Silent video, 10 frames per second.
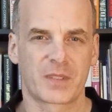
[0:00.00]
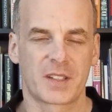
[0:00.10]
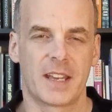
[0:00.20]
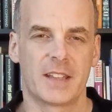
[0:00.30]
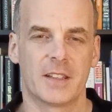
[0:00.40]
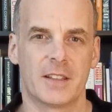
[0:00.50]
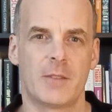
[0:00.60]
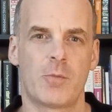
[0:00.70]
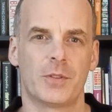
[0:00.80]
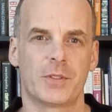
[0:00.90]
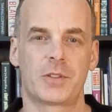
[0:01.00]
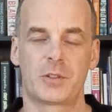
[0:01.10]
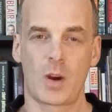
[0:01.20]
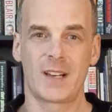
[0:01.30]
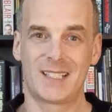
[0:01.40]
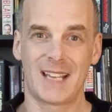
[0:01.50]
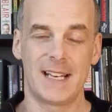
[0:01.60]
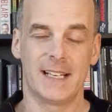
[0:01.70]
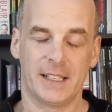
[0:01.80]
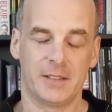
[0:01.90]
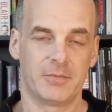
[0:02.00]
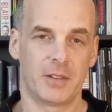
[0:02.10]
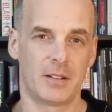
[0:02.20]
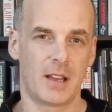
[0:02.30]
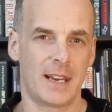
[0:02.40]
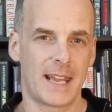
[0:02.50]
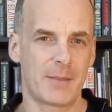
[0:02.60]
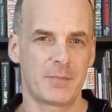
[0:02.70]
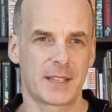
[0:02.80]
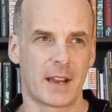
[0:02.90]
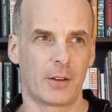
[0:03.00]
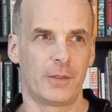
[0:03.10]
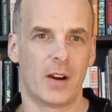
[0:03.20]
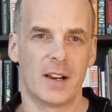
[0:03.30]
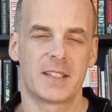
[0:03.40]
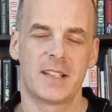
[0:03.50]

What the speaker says: saying that he wants twice daily lamb sacrifice.